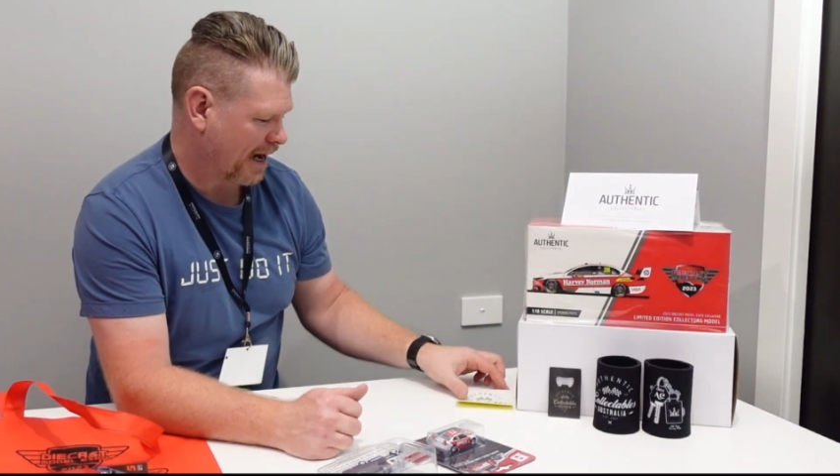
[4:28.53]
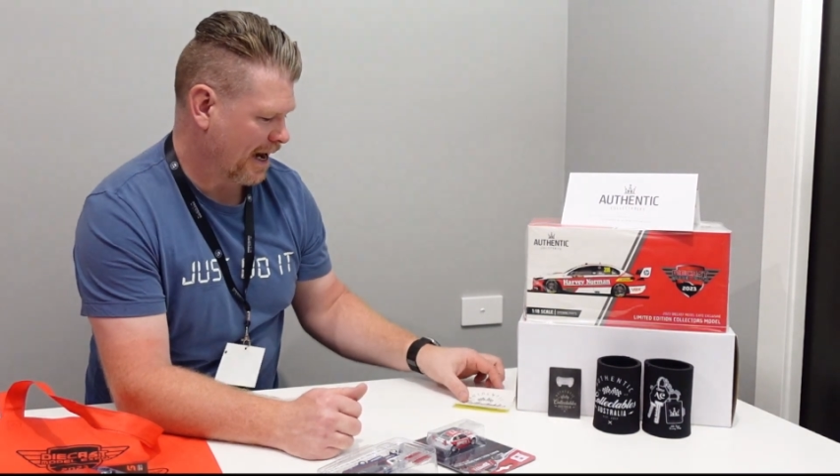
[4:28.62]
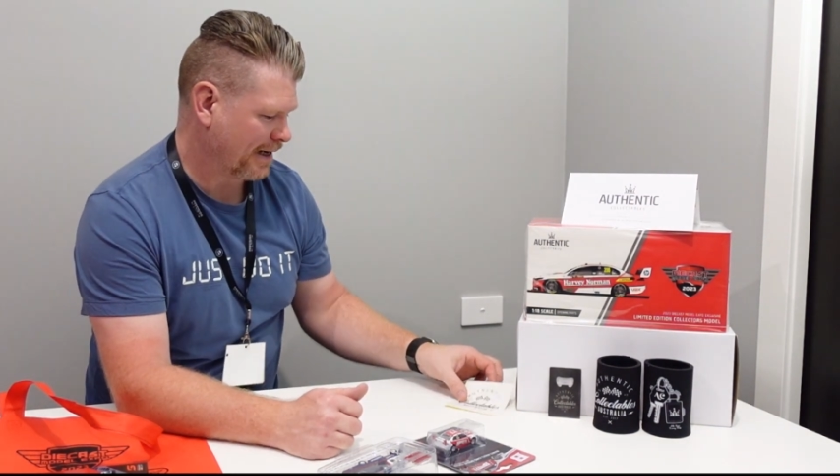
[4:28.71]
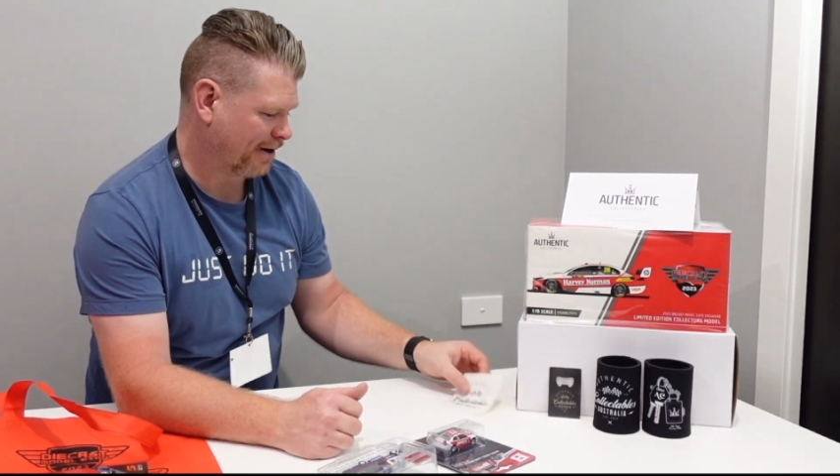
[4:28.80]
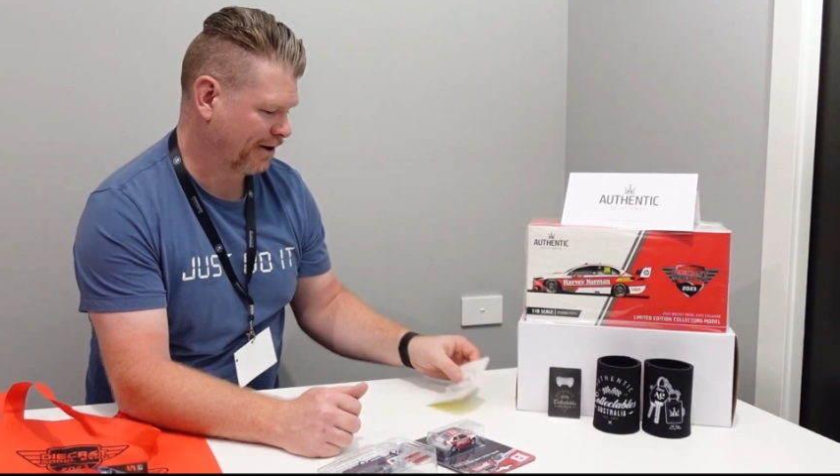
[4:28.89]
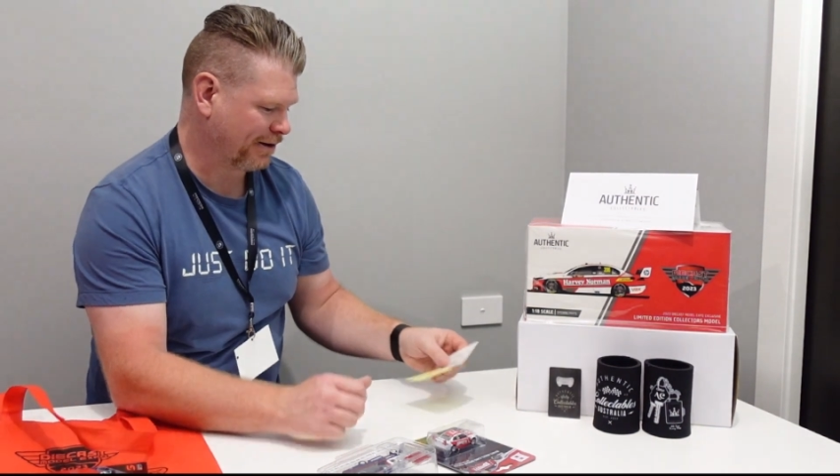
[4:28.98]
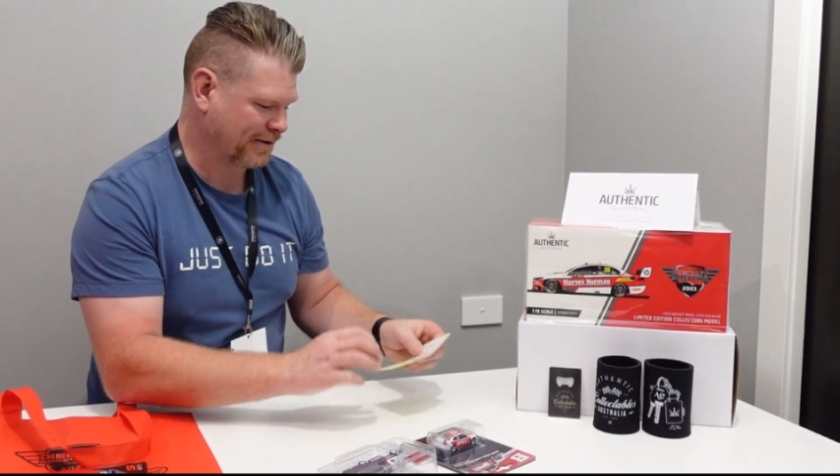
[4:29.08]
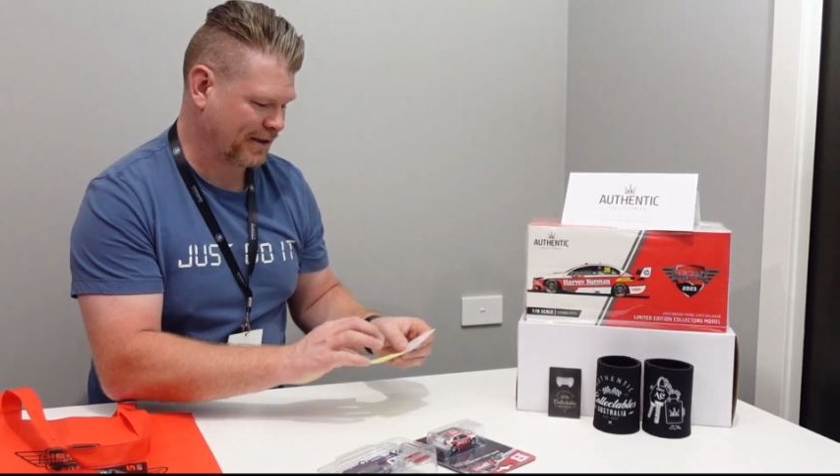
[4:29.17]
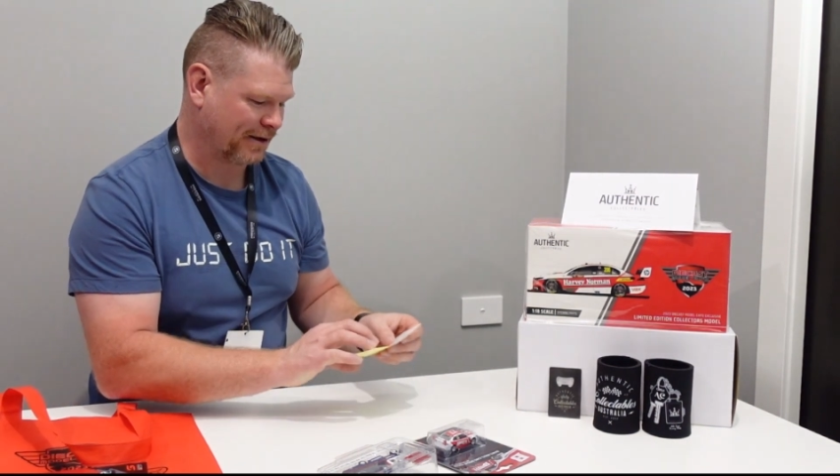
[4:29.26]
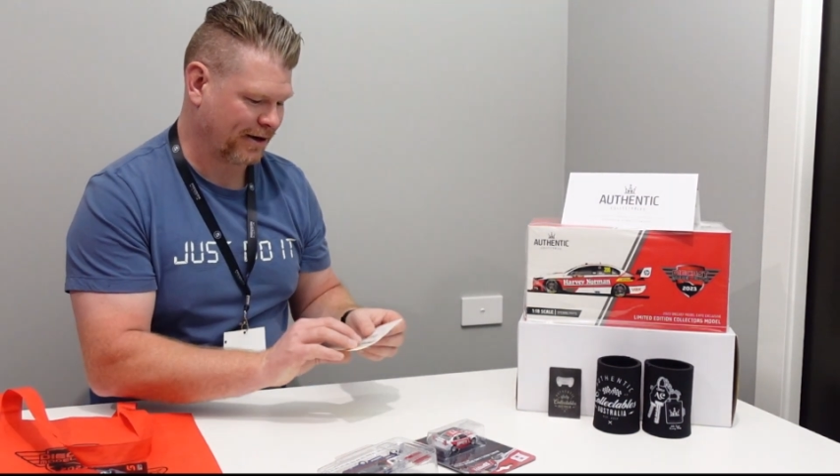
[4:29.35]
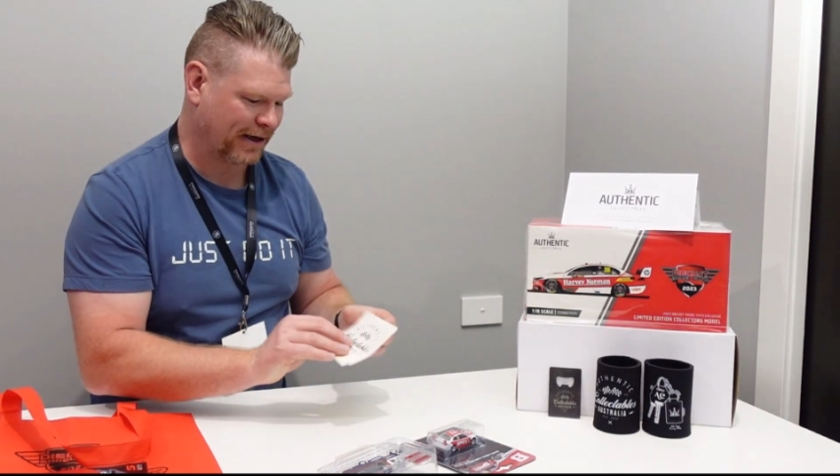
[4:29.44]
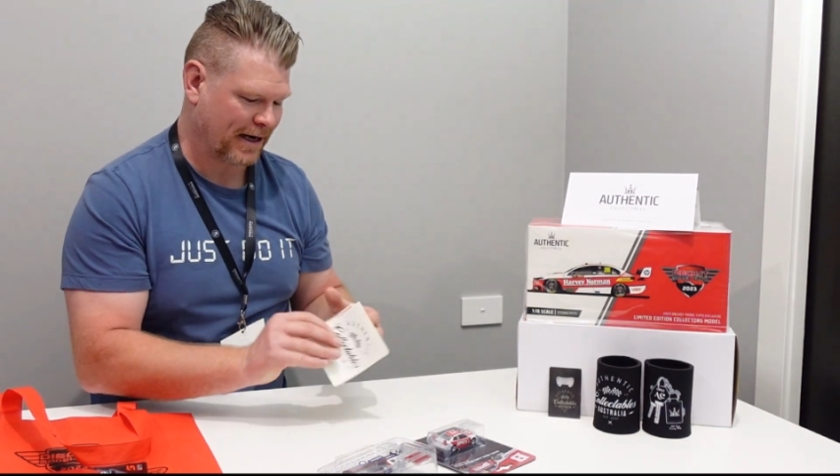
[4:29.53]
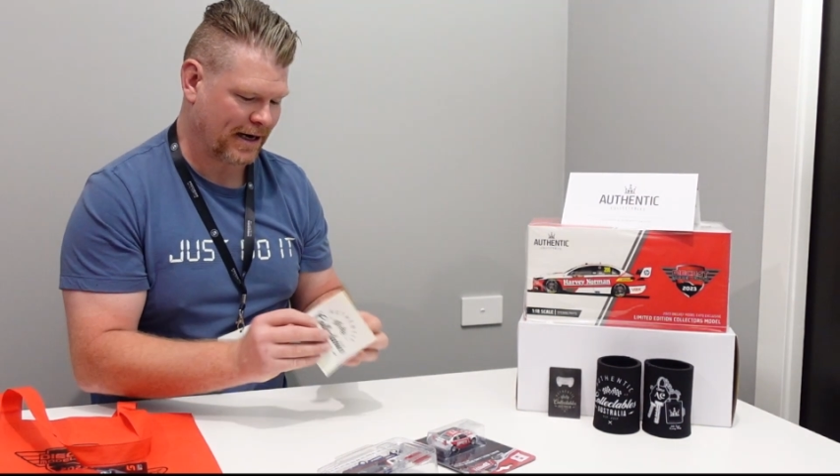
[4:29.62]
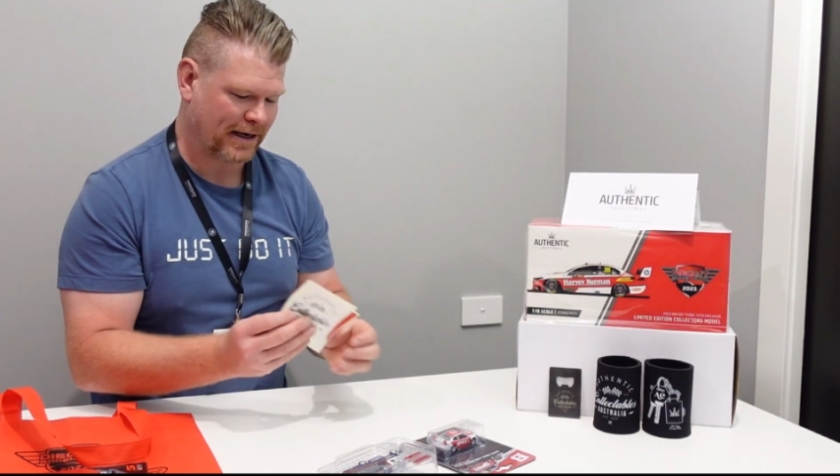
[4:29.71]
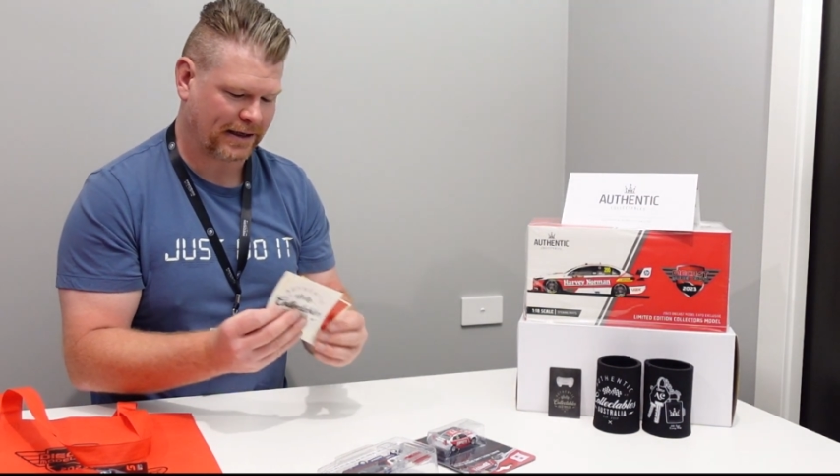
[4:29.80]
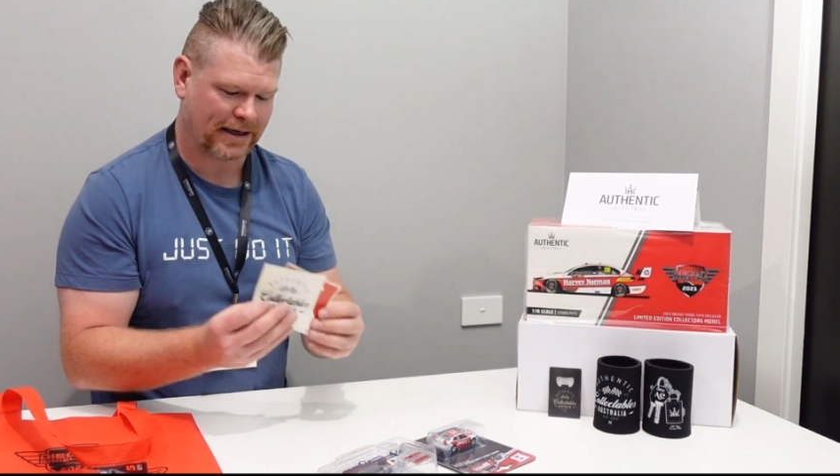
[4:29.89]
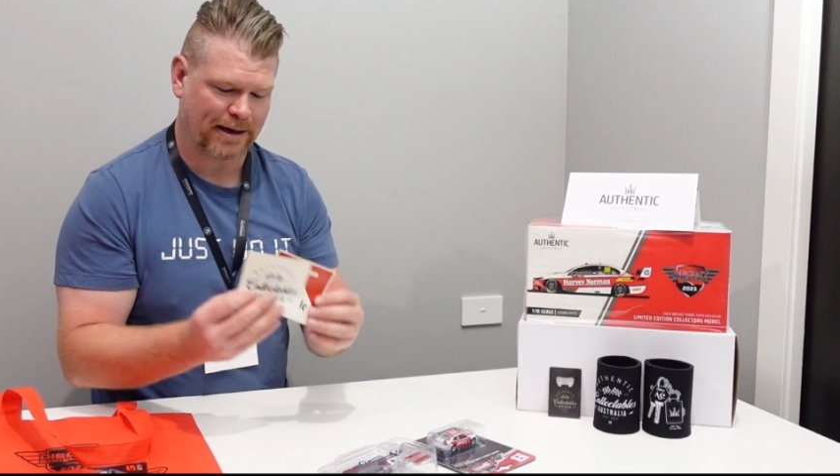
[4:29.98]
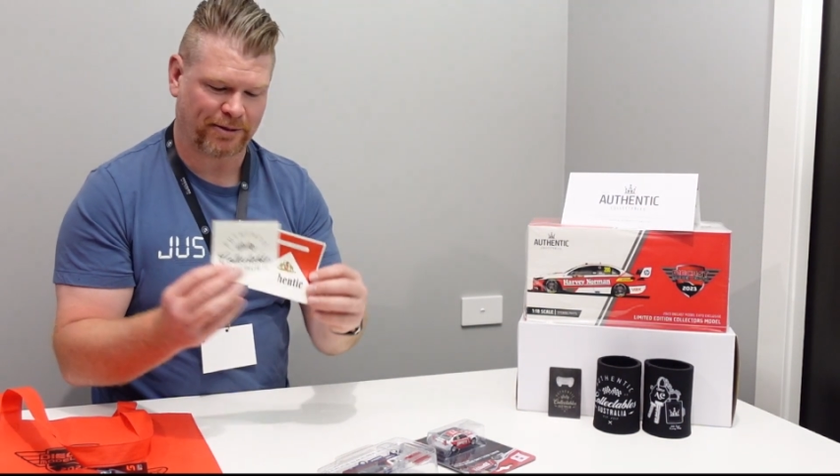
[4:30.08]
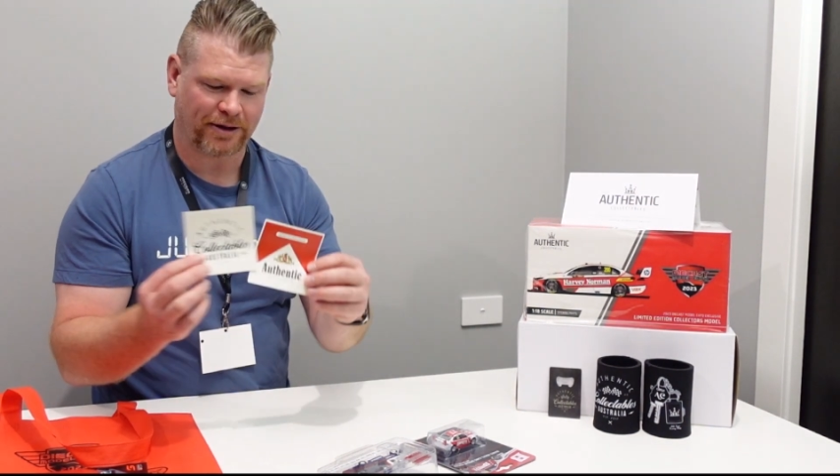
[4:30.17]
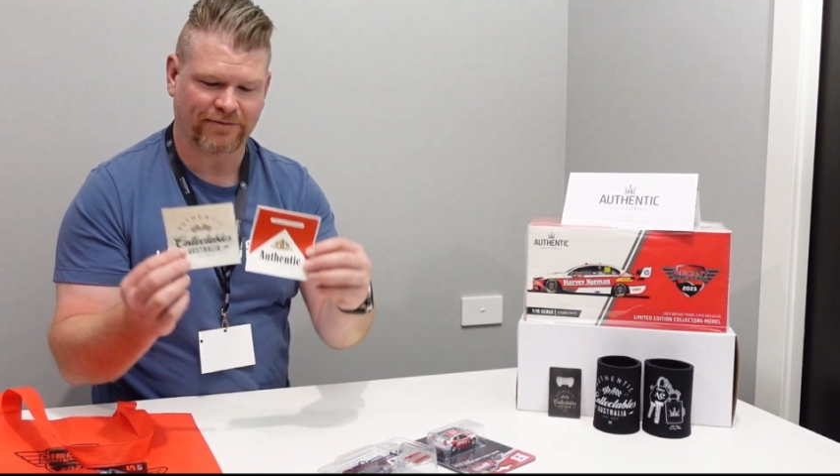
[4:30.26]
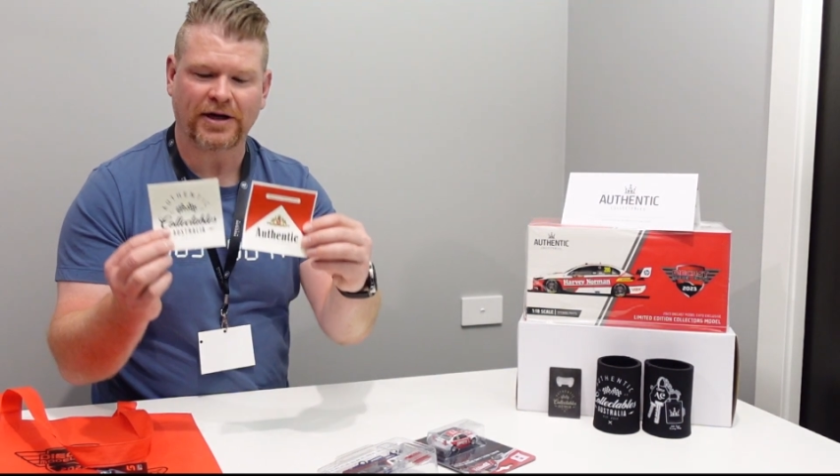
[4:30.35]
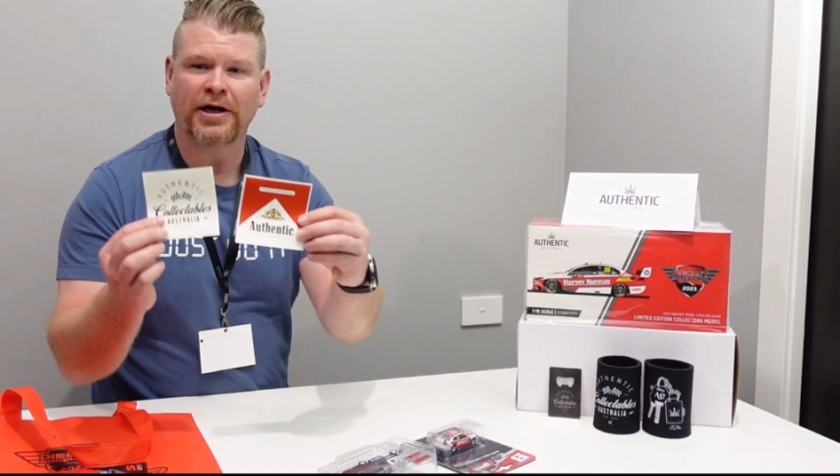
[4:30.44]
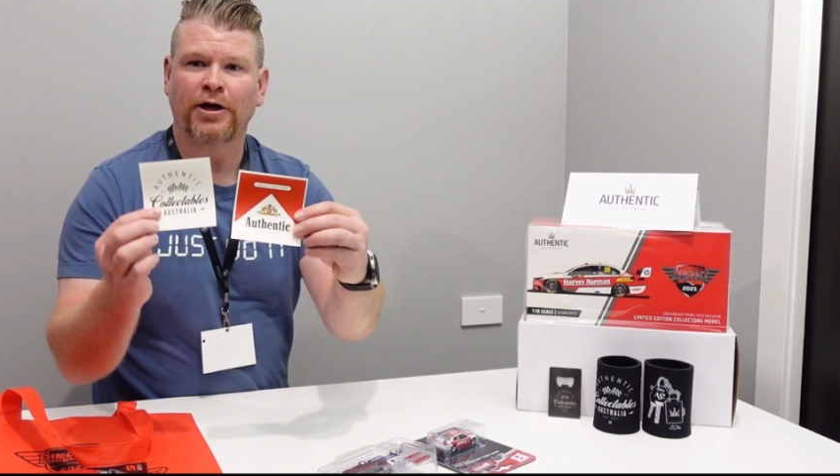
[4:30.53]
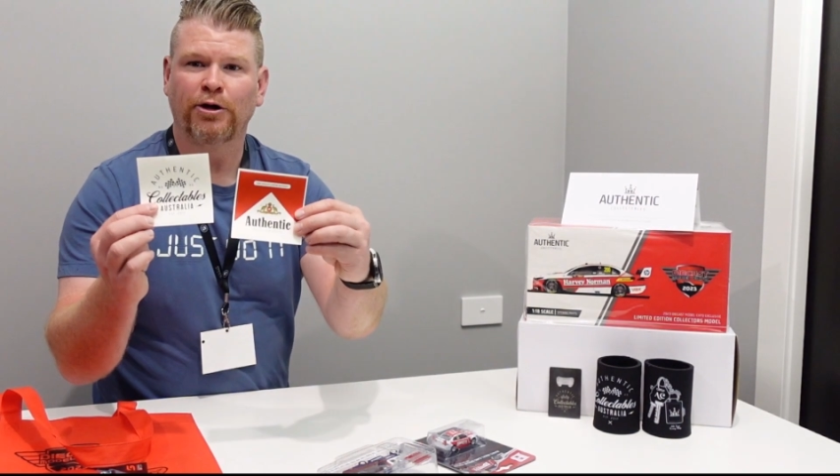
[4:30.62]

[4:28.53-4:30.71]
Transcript: and I also got a couple of